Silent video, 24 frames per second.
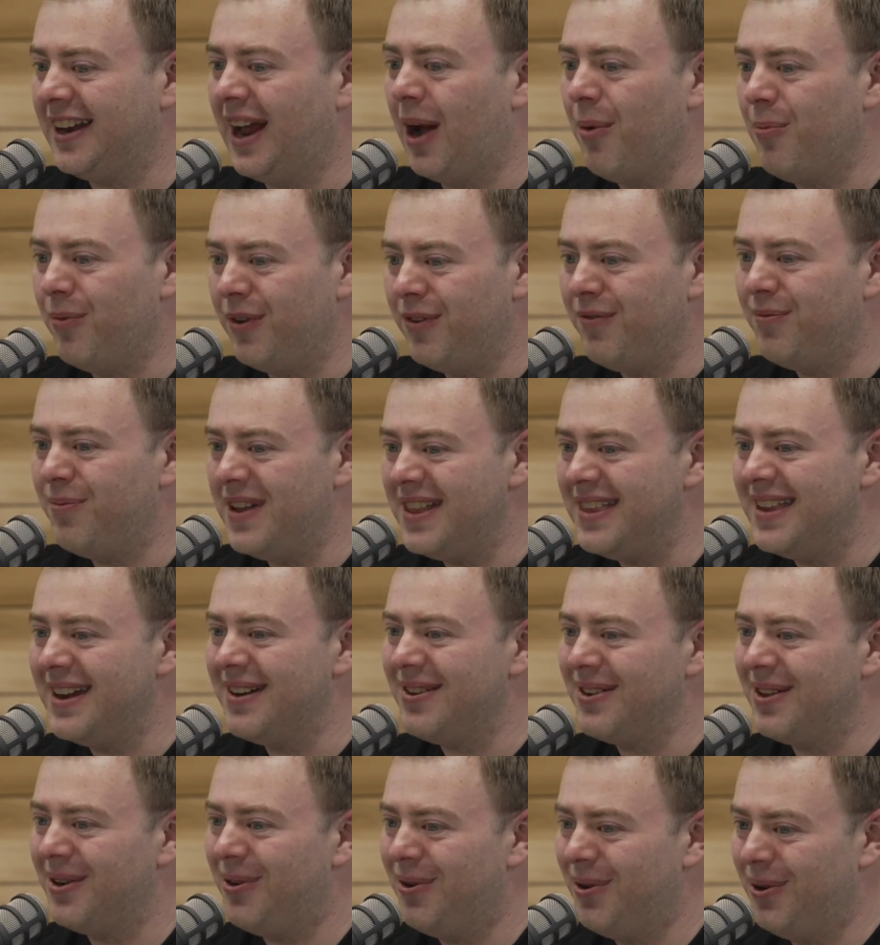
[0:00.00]
it, and we've been
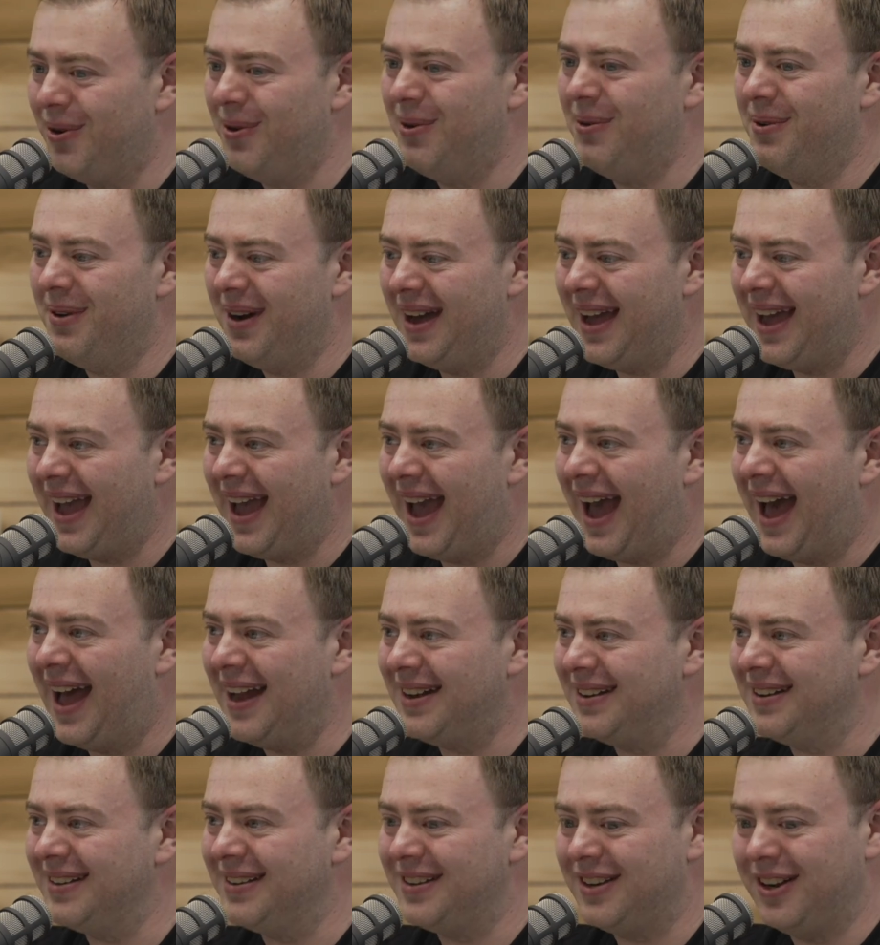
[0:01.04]
there the whole way,
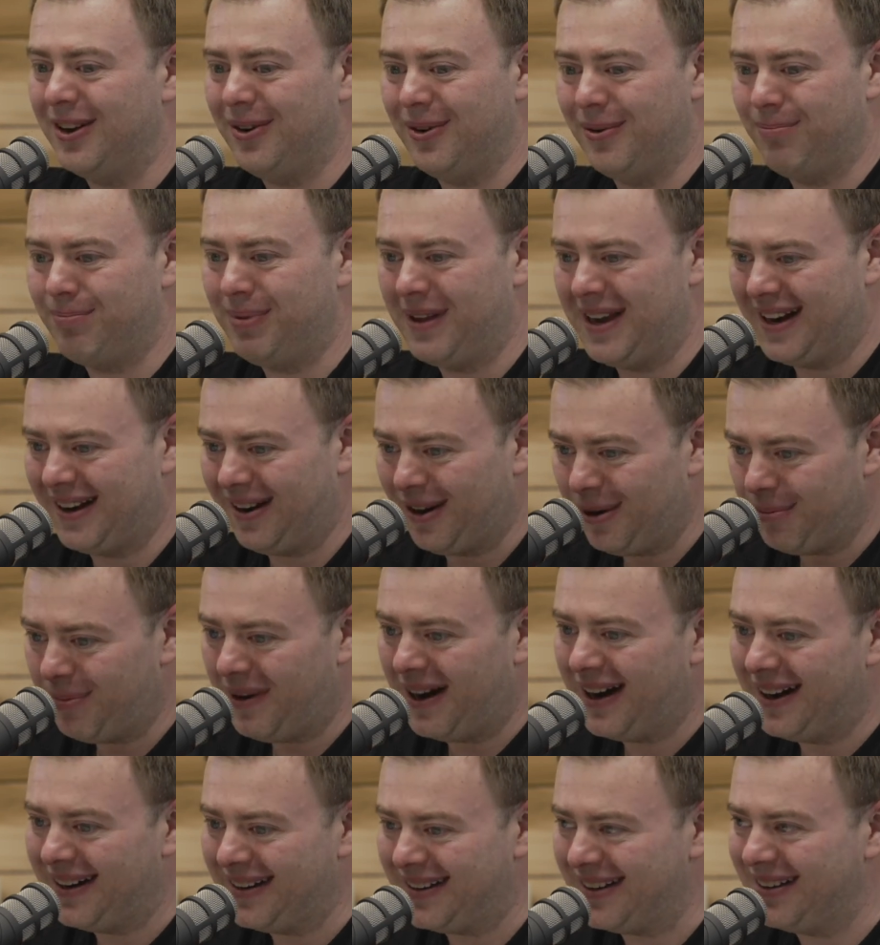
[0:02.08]
and played our
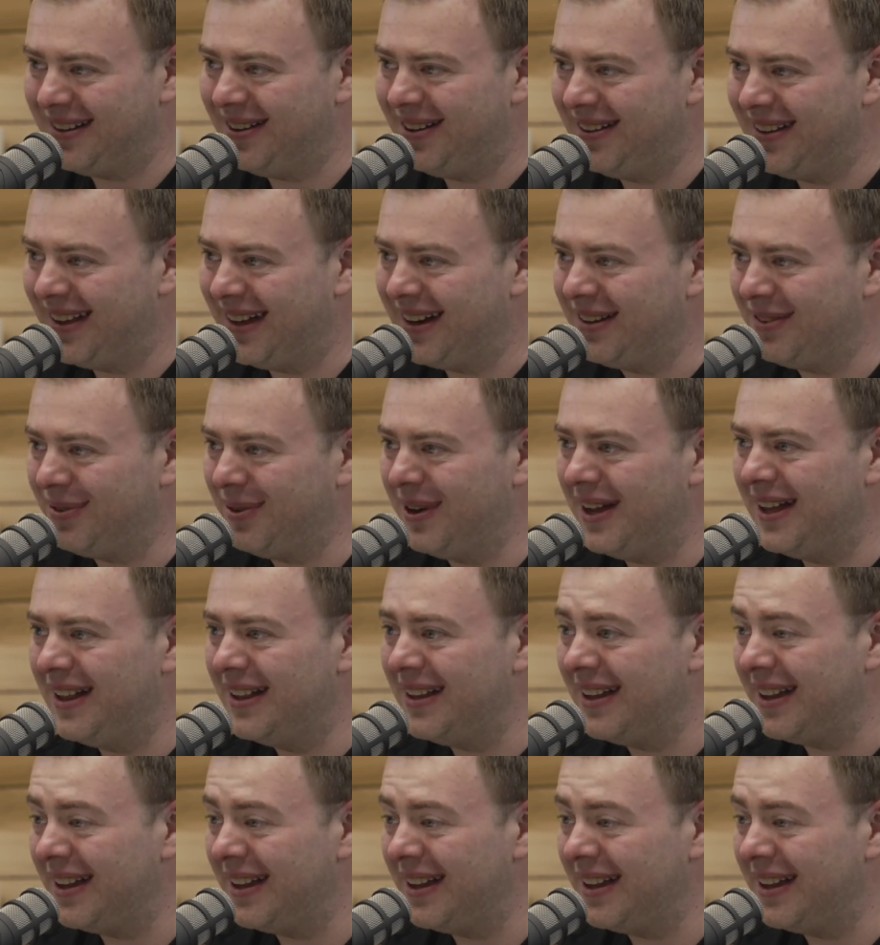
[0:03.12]
part and all that as well.